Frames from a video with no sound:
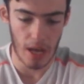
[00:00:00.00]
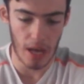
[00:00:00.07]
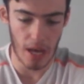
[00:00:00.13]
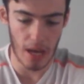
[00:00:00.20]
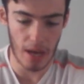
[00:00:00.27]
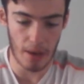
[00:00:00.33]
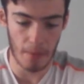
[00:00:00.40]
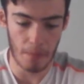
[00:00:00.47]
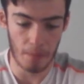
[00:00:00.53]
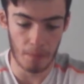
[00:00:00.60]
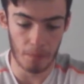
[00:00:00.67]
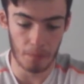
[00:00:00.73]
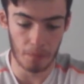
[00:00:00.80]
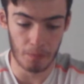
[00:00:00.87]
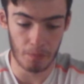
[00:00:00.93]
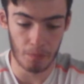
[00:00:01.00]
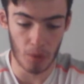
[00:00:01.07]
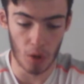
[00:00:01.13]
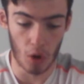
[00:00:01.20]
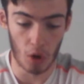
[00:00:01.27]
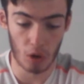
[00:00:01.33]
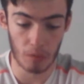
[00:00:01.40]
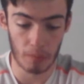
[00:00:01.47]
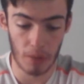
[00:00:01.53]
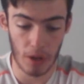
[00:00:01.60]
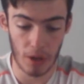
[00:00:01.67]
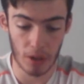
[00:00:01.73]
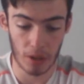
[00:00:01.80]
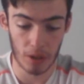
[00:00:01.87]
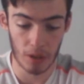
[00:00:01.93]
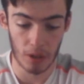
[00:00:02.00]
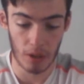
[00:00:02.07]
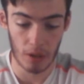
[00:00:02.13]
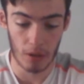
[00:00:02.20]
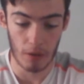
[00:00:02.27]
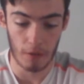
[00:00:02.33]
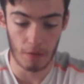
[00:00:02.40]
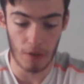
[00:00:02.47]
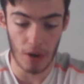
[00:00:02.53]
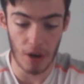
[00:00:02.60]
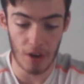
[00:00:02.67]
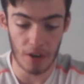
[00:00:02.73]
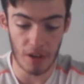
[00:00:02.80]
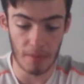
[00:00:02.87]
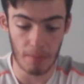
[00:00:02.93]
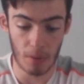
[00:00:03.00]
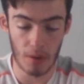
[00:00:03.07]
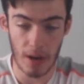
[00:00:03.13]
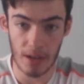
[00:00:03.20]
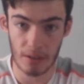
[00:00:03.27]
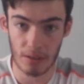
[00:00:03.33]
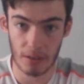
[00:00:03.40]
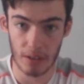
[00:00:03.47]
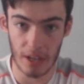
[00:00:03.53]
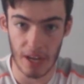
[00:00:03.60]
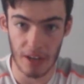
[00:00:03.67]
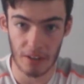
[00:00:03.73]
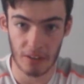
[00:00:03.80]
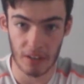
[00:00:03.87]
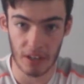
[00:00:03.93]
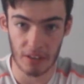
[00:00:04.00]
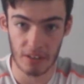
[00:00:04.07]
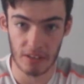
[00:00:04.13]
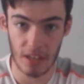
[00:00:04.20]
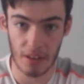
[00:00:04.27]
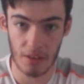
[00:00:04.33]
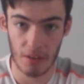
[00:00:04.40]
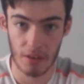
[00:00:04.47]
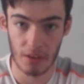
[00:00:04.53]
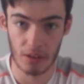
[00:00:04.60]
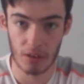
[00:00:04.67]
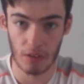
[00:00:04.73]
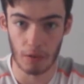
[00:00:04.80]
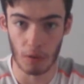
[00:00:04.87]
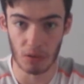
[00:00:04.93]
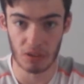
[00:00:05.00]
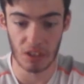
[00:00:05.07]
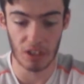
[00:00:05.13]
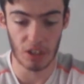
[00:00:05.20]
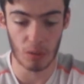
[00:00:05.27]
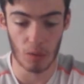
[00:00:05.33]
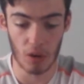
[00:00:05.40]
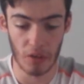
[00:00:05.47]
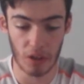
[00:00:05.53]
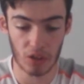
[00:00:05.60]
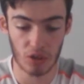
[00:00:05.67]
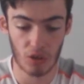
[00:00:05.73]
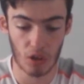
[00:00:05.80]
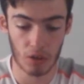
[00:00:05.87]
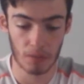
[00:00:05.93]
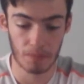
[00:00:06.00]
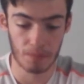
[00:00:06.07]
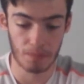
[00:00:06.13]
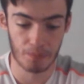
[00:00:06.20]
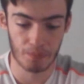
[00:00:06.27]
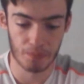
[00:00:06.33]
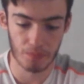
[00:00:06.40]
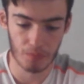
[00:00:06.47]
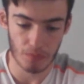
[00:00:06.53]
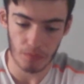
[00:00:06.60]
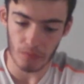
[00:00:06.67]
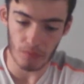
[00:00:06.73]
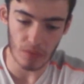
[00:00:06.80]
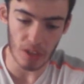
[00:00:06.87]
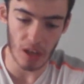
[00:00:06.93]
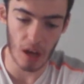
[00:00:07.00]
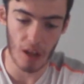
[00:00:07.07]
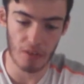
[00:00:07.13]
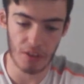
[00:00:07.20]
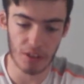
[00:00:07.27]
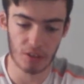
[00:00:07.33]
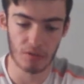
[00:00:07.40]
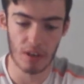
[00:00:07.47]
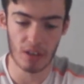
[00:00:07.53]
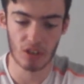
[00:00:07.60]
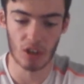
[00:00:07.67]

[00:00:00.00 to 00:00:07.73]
Hulkenberg, Verne and Perez, 8th, 9th and 10th. Force India weren't that strong at this race.